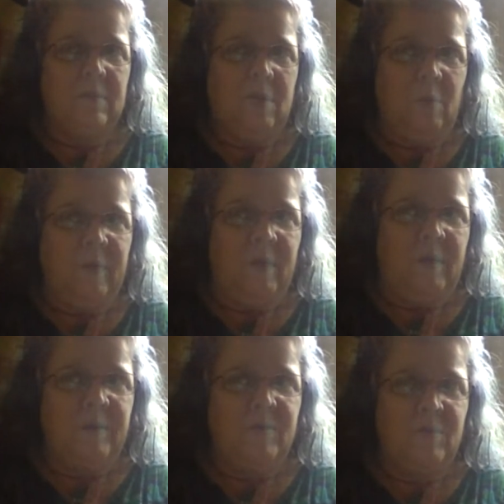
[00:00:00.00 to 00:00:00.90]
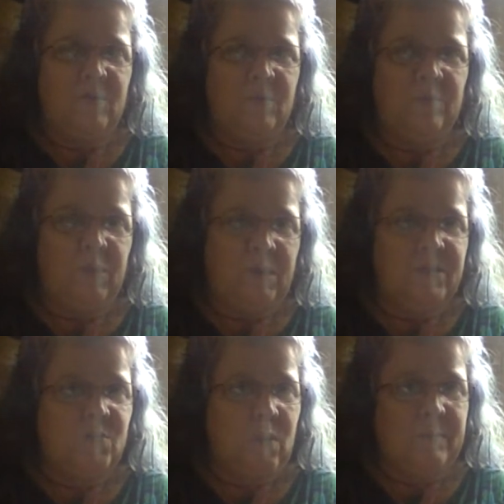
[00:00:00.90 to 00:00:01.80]
going on to
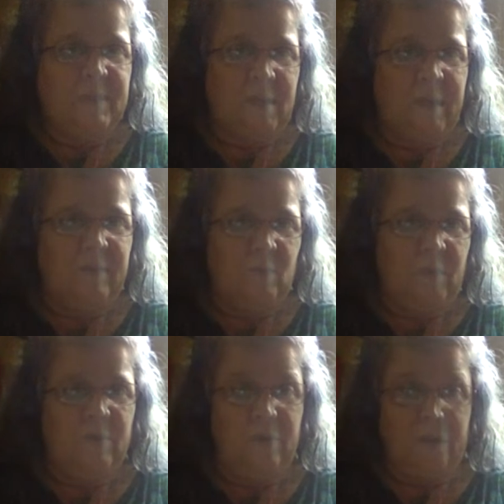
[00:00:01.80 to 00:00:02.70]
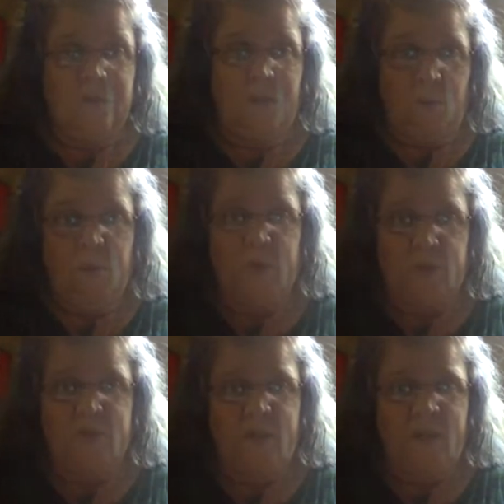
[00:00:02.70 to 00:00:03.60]
Brooks' website where you can still
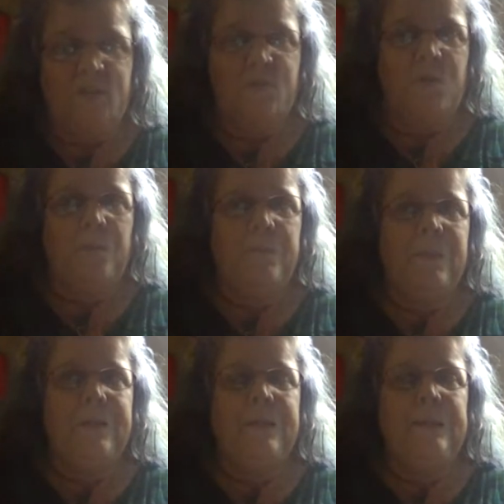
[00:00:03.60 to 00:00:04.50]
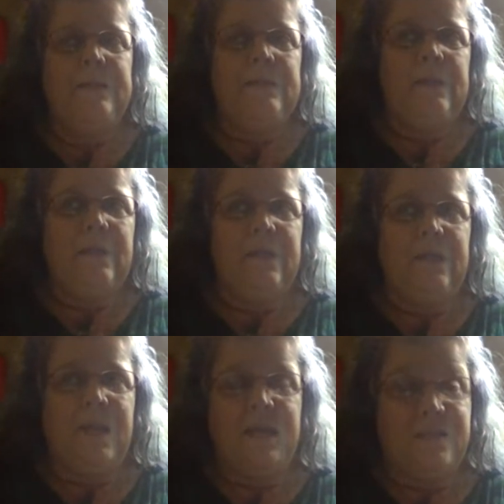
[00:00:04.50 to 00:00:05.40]
purchase things from. And
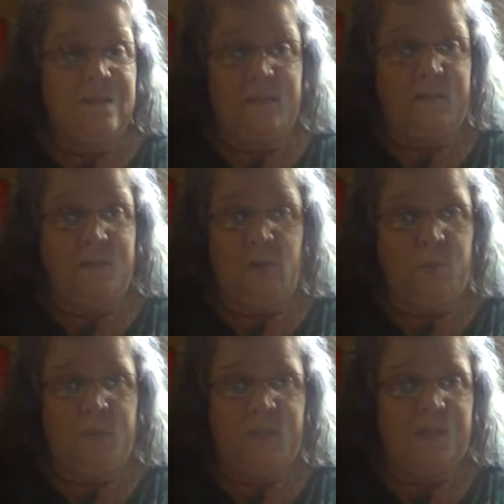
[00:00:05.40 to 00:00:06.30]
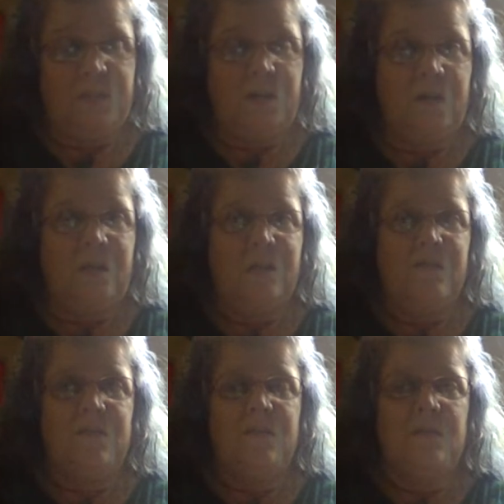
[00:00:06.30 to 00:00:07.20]
it has nothing to do with TikTok
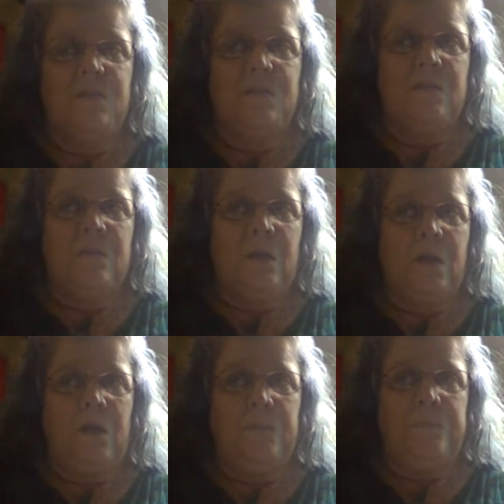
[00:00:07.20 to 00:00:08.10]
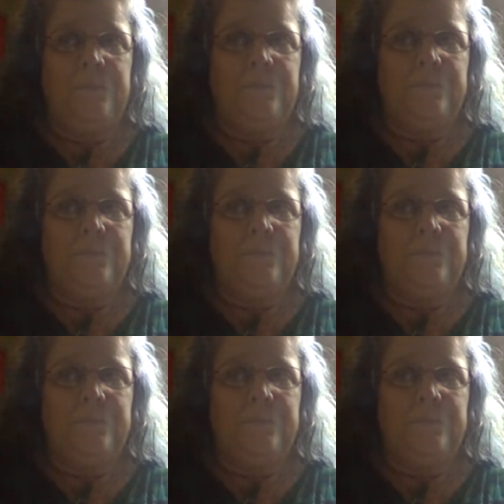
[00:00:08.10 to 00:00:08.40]
um,